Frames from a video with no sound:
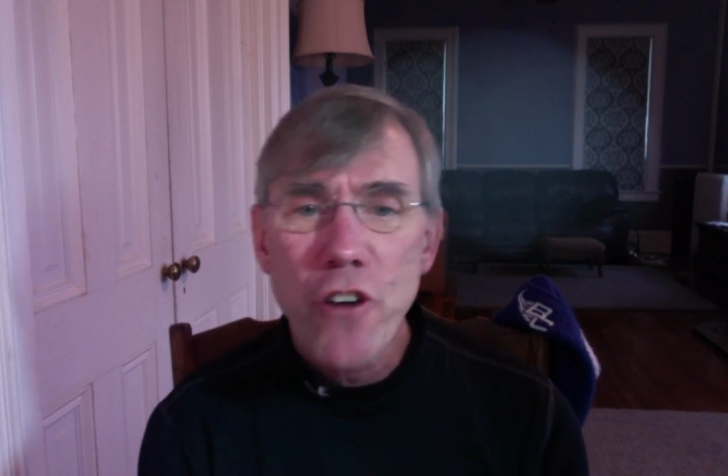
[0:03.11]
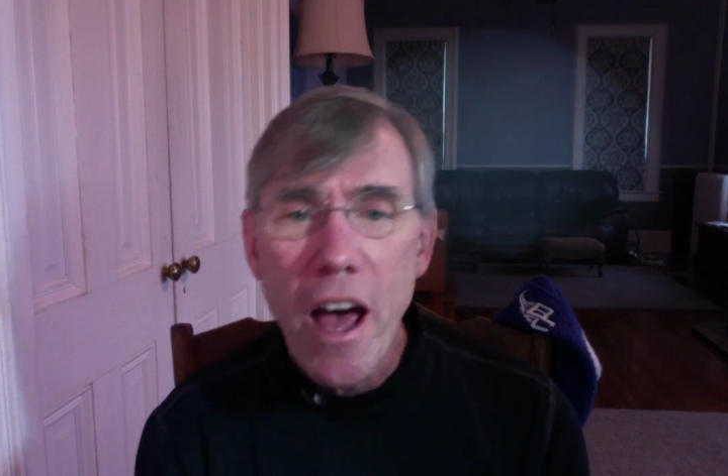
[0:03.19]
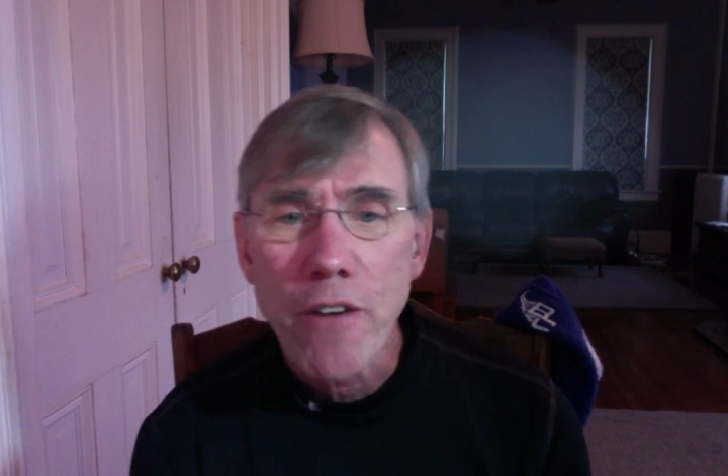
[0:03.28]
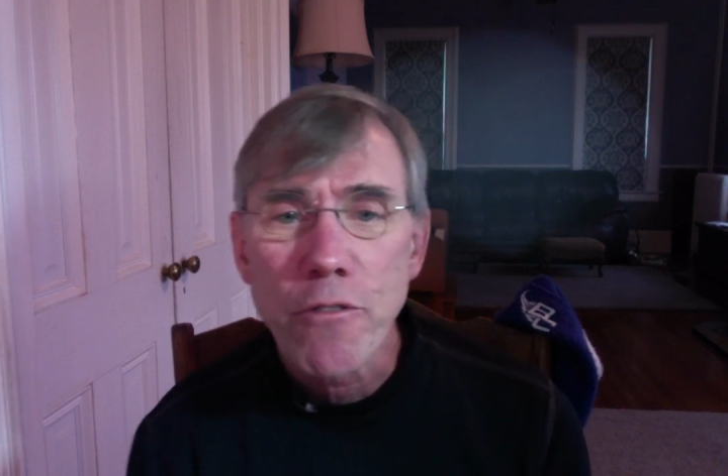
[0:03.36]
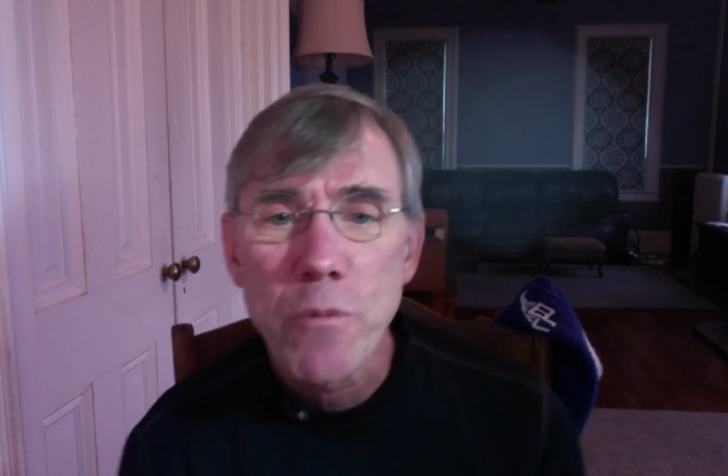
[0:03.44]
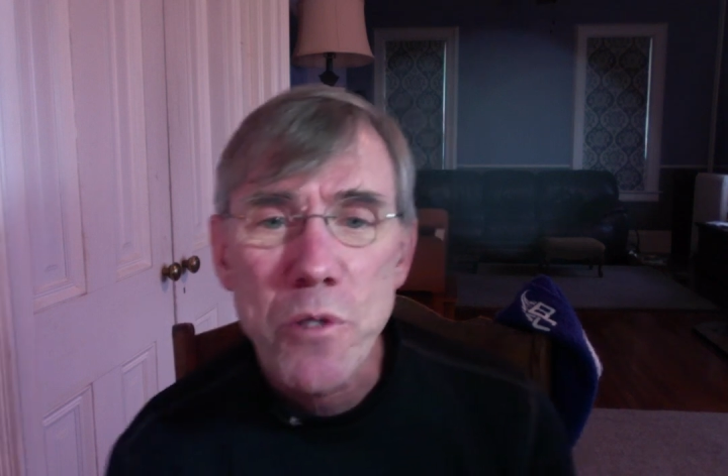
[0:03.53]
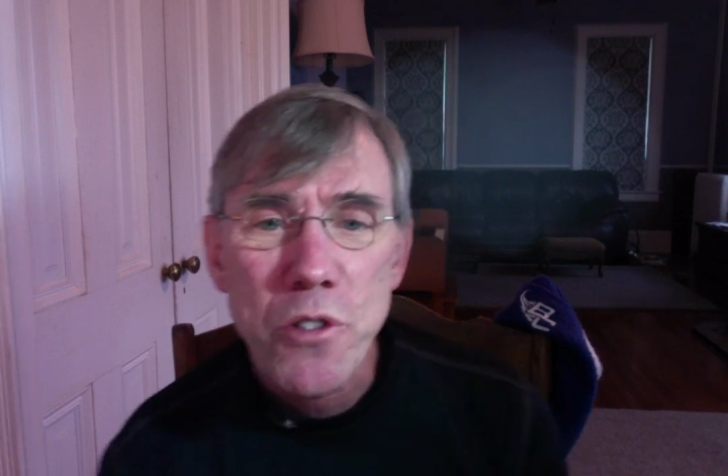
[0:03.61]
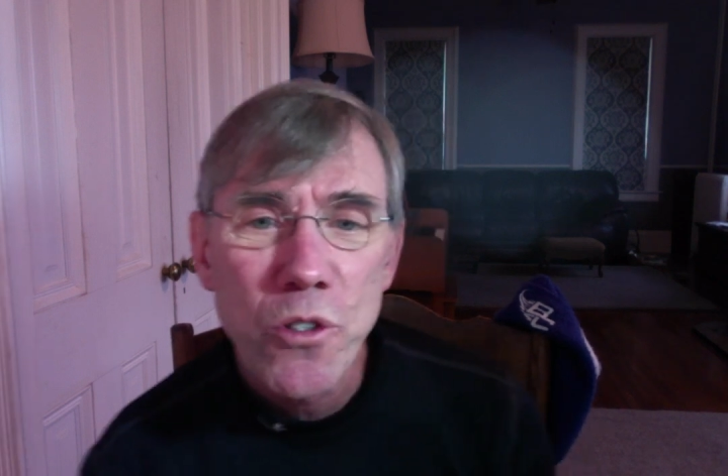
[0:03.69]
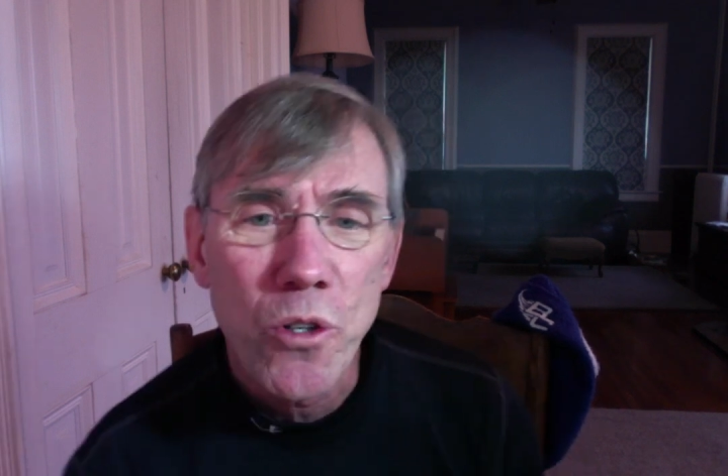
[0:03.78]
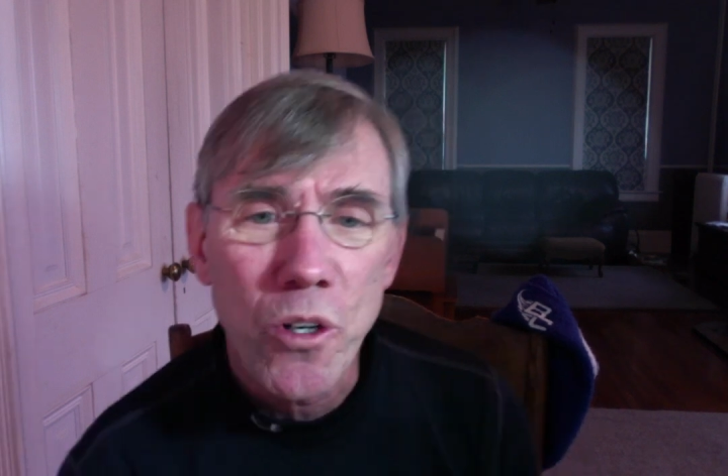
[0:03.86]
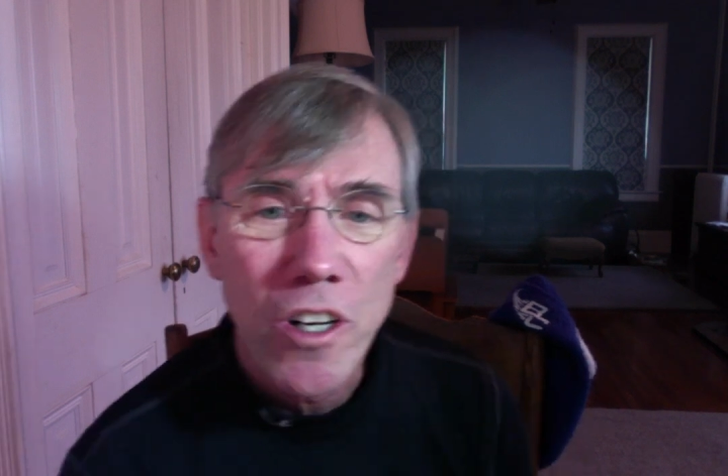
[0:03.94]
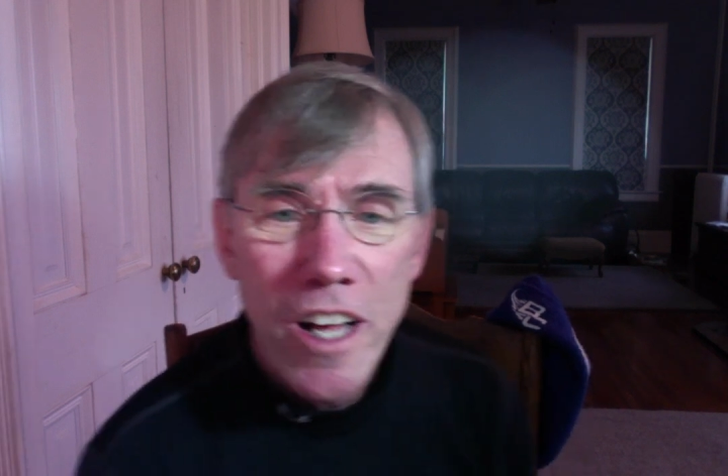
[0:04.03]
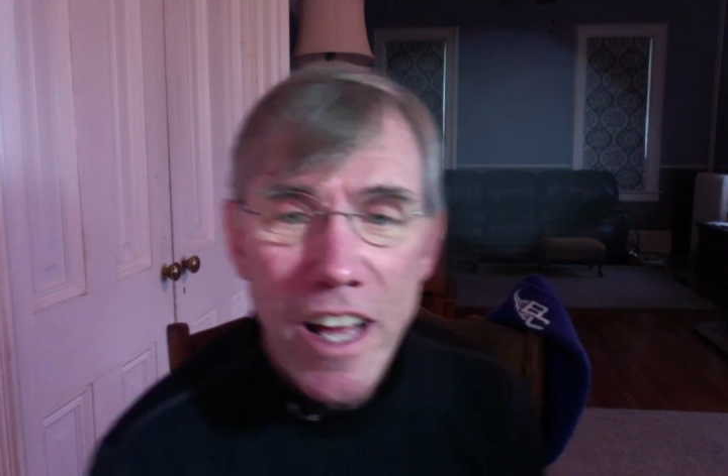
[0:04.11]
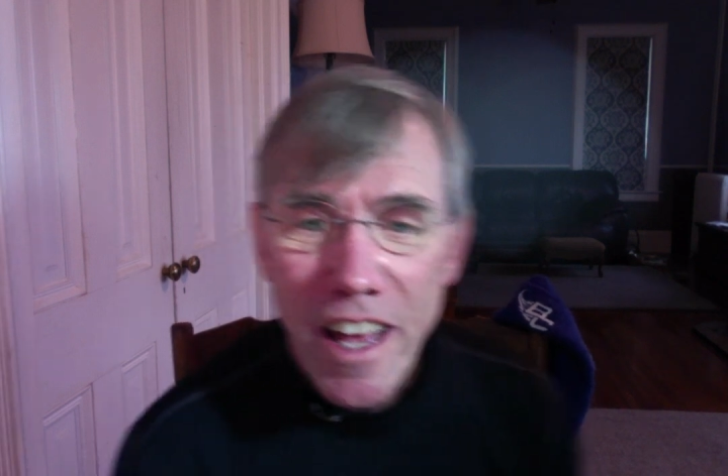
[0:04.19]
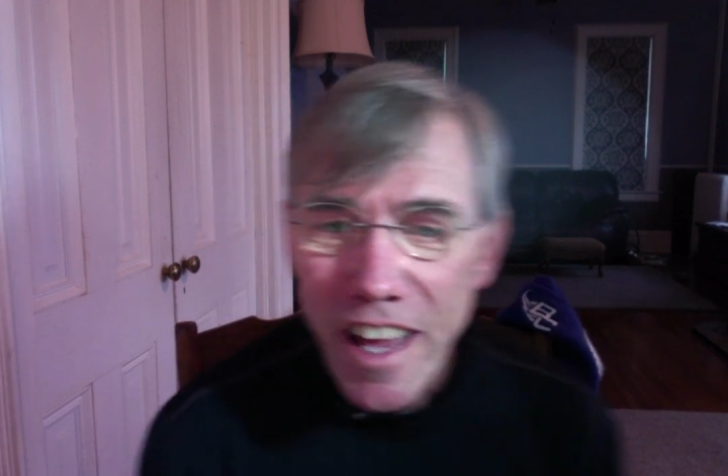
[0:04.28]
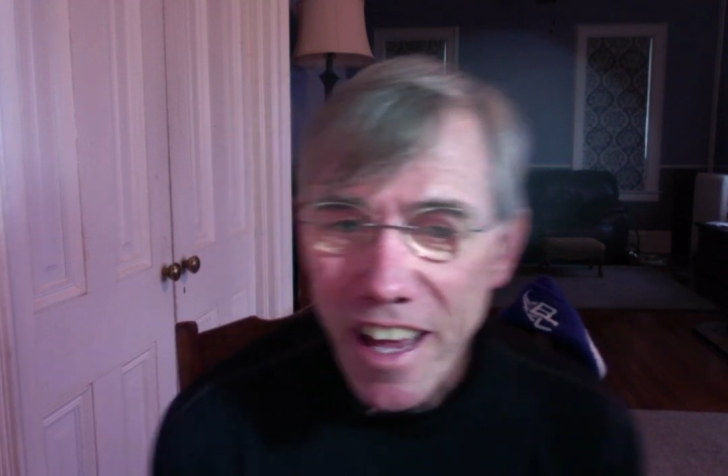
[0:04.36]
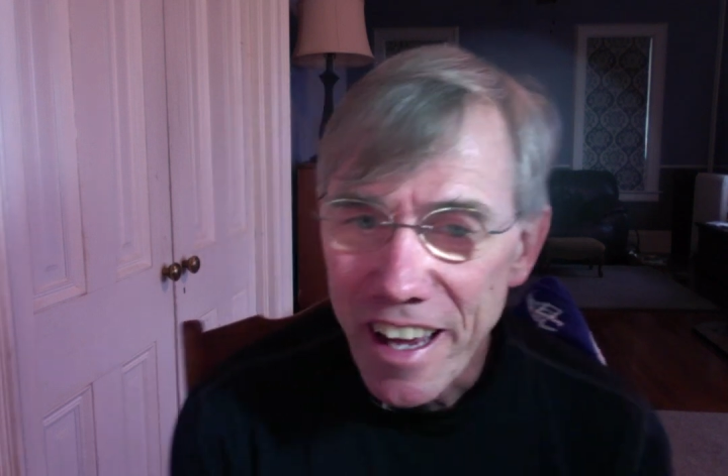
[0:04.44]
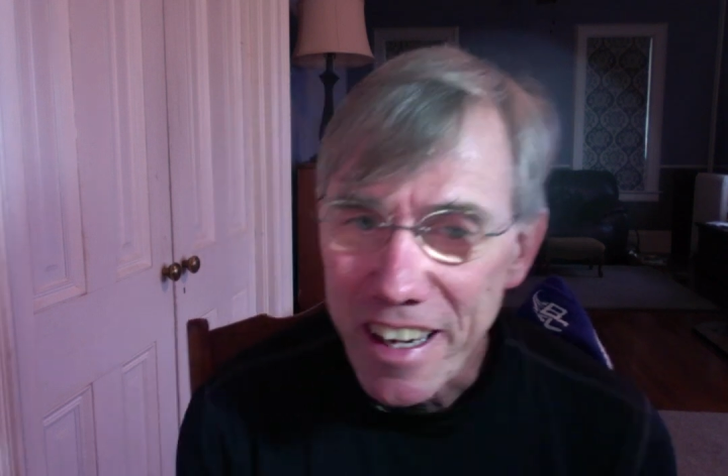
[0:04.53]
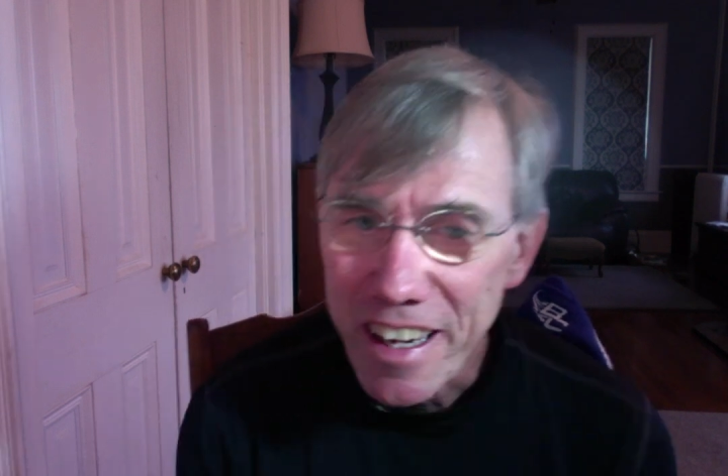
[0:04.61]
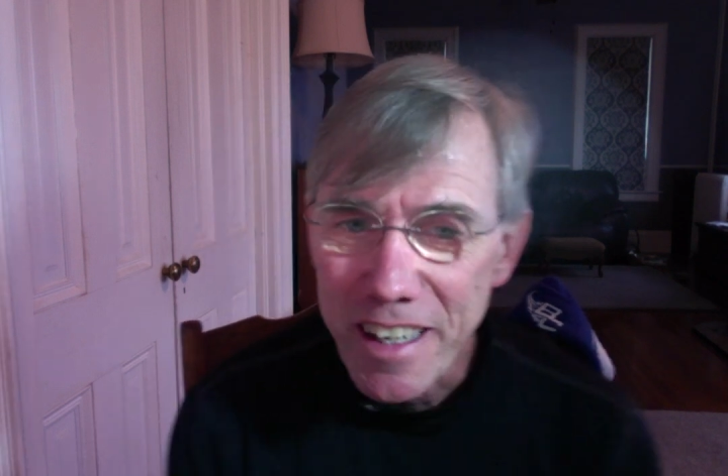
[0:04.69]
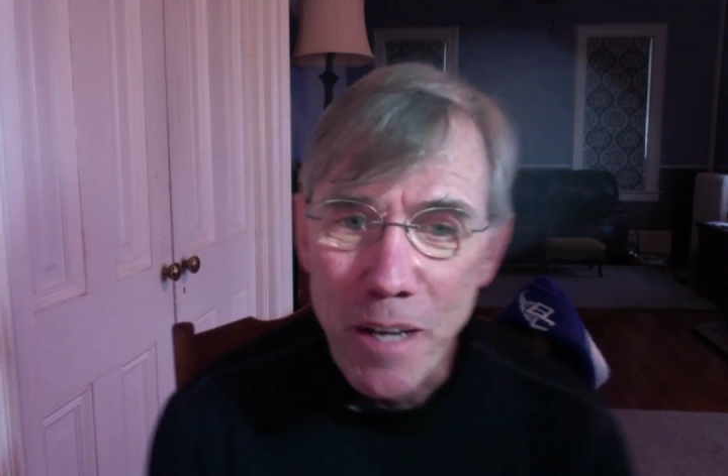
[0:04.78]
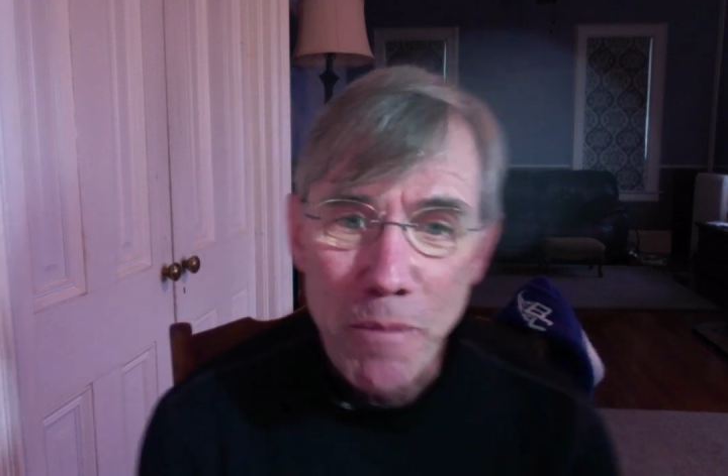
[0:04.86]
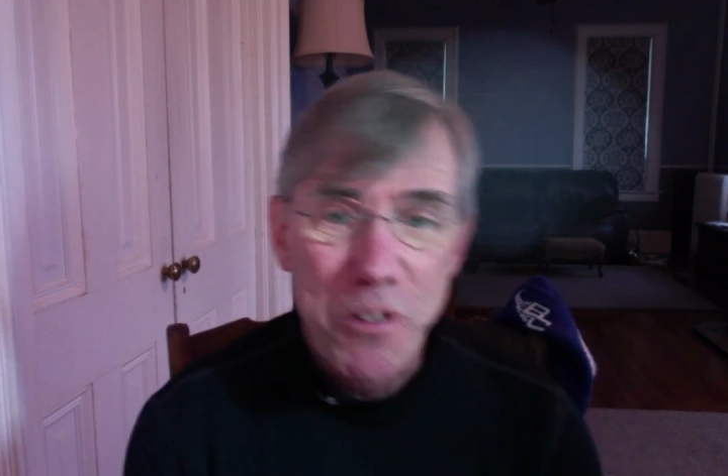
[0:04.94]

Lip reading: Ott from school, and I'm